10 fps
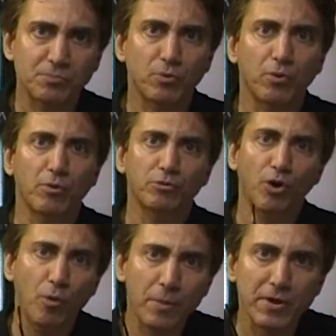
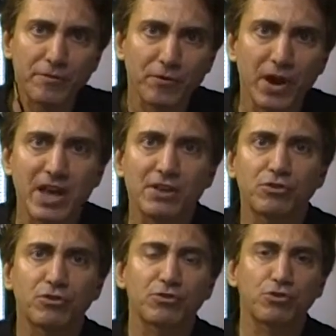gospel. Don't be
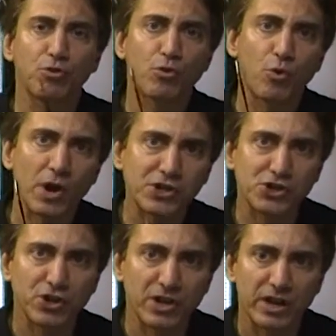afraid to
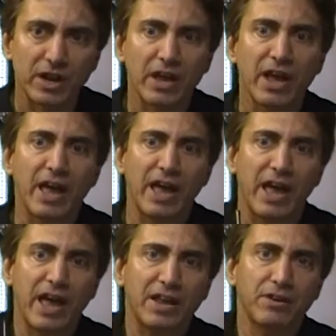question it.
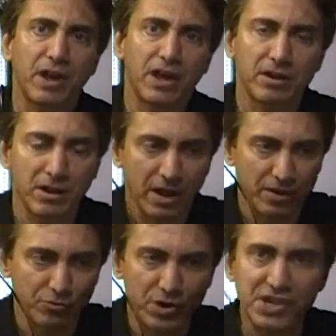And, and
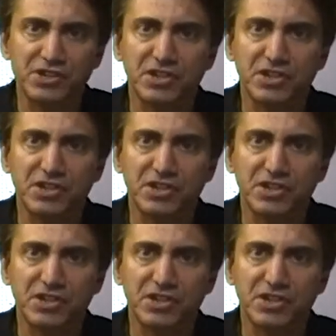and